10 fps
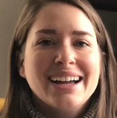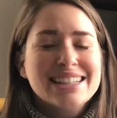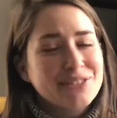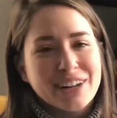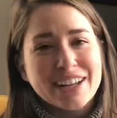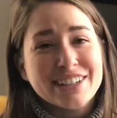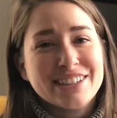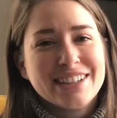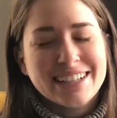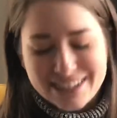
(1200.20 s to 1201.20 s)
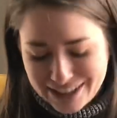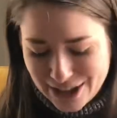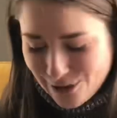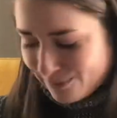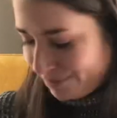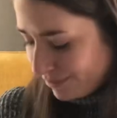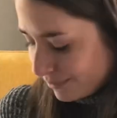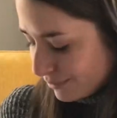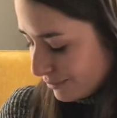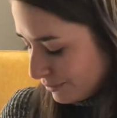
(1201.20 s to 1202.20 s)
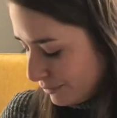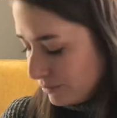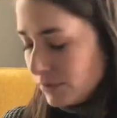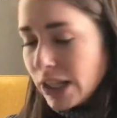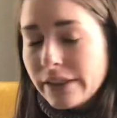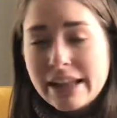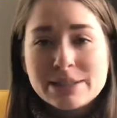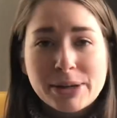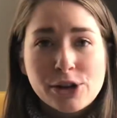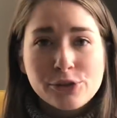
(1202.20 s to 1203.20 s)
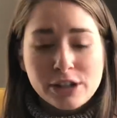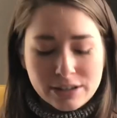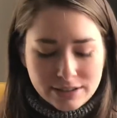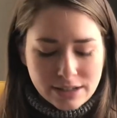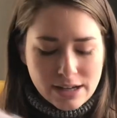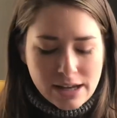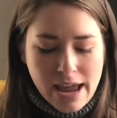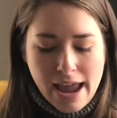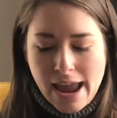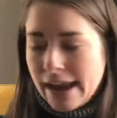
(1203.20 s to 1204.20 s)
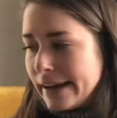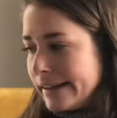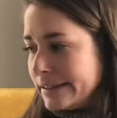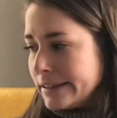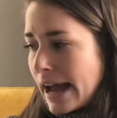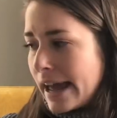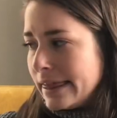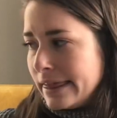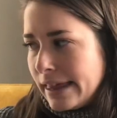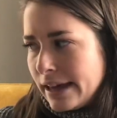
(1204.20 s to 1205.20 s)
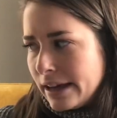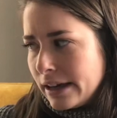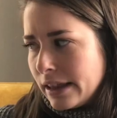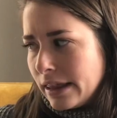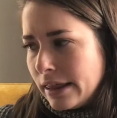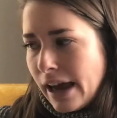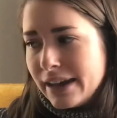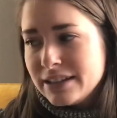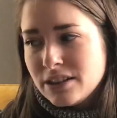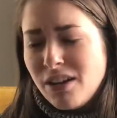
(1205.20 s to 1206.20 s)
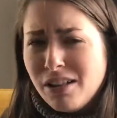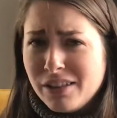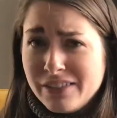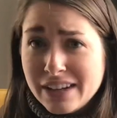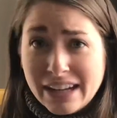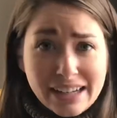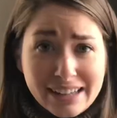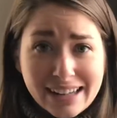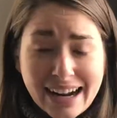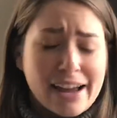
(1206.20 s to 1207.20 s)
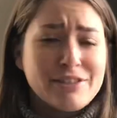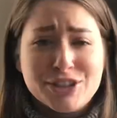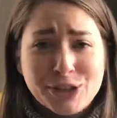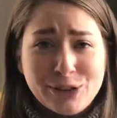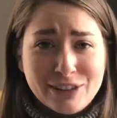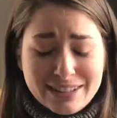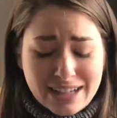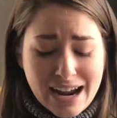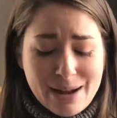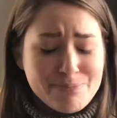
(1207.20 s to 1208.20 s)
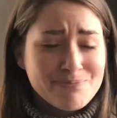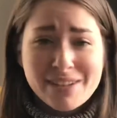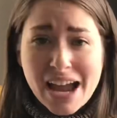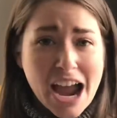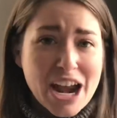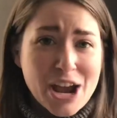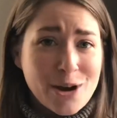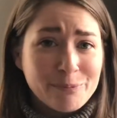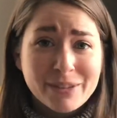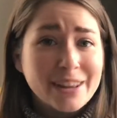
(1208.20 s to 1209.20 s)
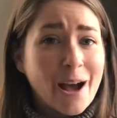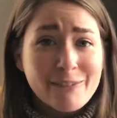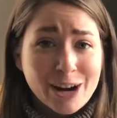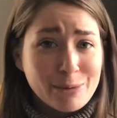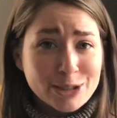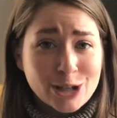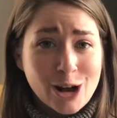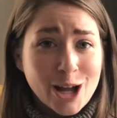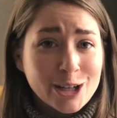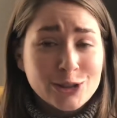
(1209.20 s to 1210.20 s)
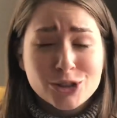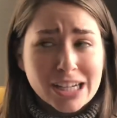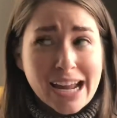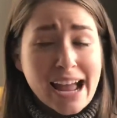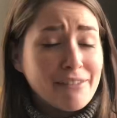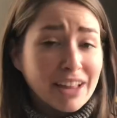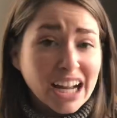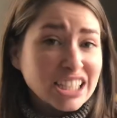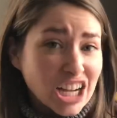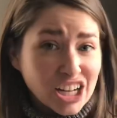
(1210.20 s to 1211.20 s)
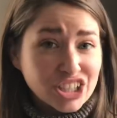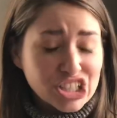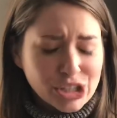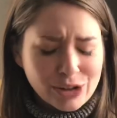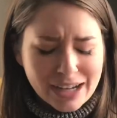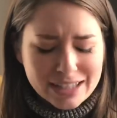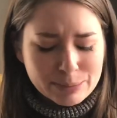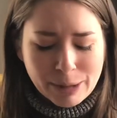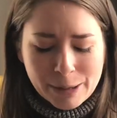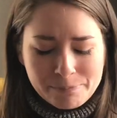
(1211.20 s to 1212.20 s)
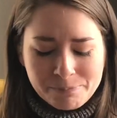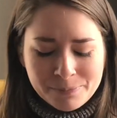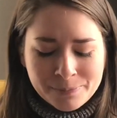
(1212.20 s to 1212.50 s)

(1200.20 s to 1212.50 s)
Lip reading: it's finished. So that's my no frills. And I think that is all of the knitting that I have to show you this time. I know, not very much at all. Usually I have like a ton to show you guys, but